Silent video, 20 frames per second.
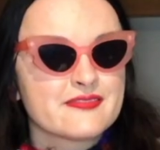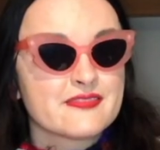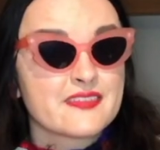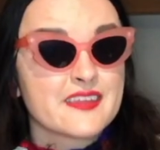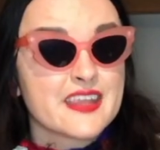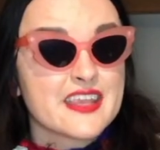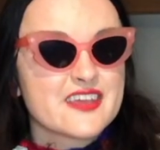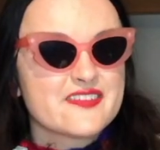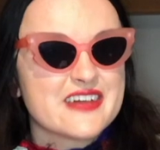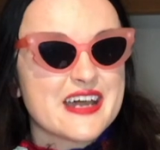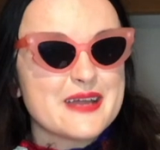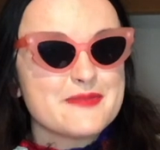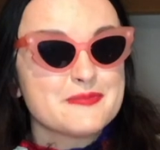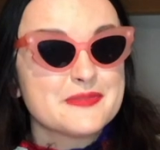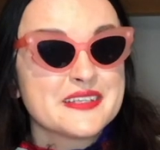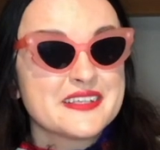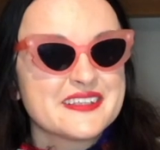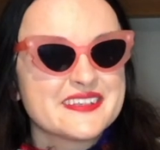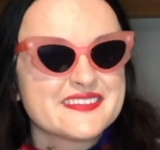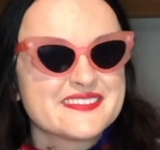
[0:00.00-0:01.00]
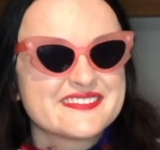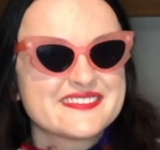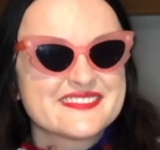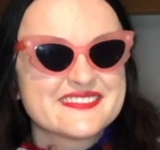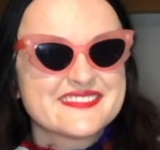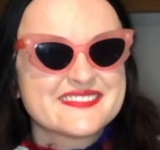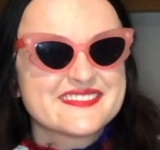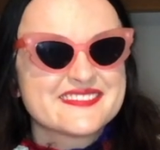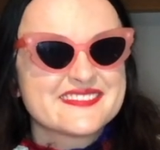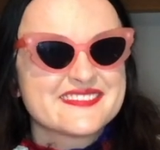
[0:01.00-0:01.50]
Give up?
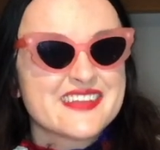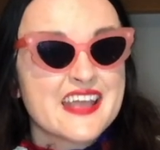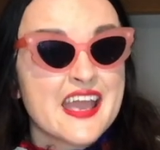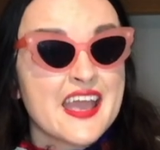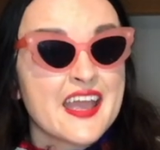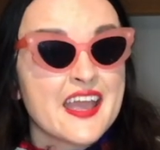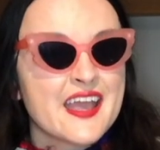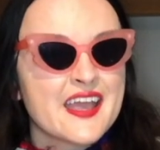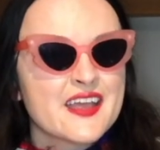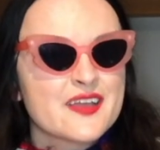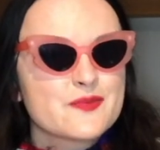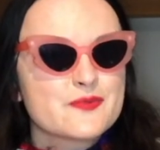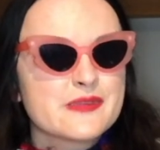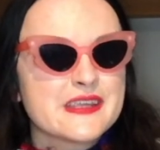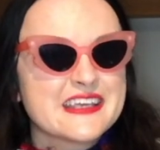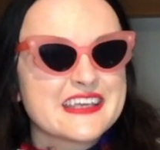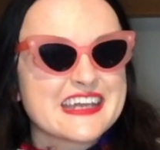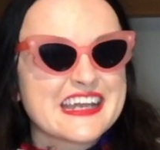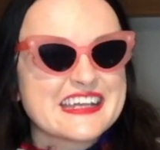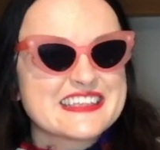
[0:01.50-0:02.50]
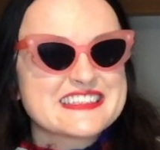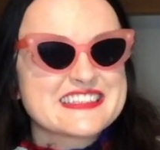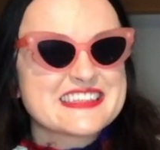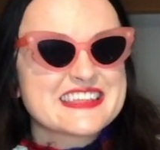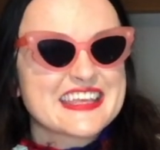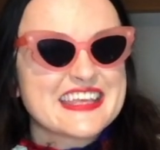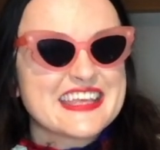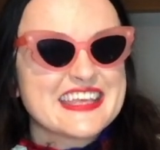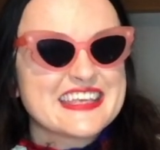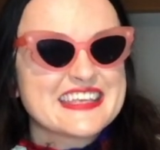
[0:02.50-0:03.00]
Because the
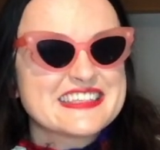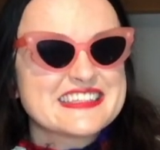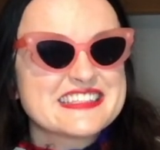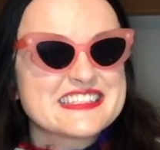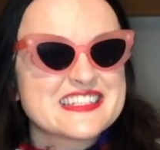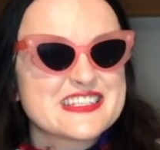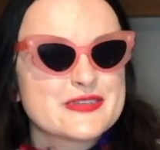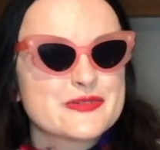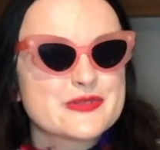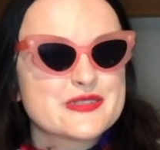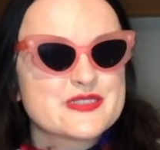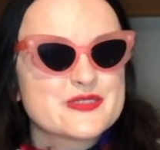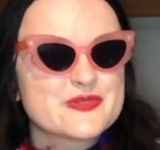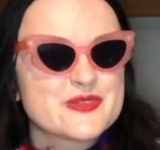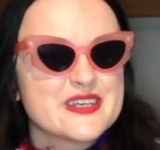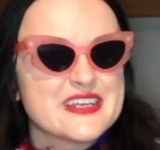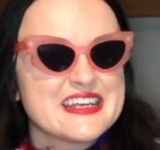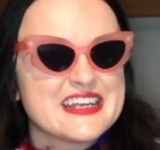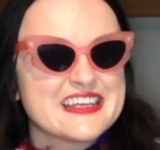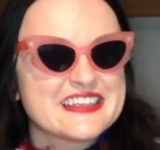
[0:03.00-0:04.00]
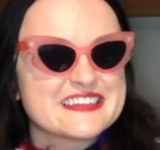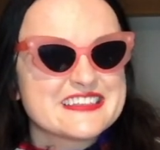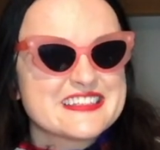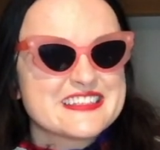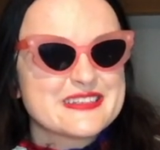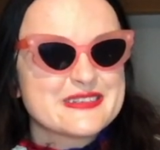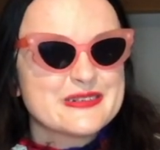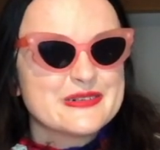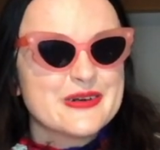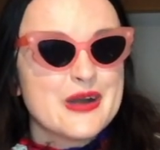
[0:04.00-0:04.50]
kids she was reading
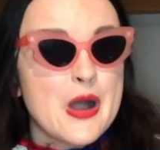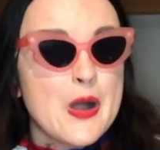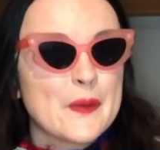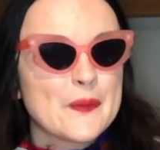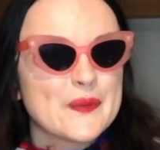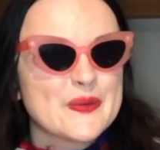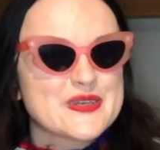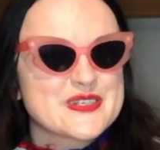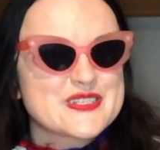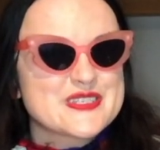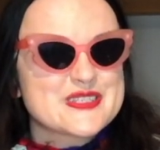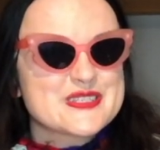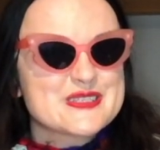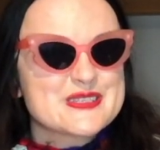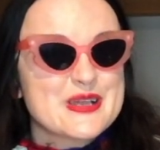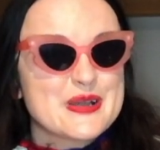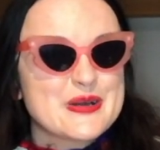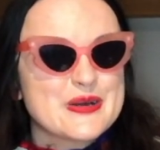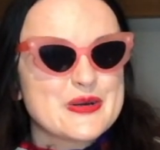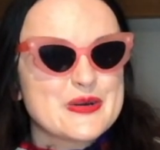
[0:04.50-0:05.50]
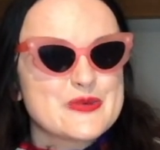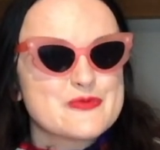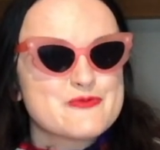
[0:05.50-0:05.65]
to were so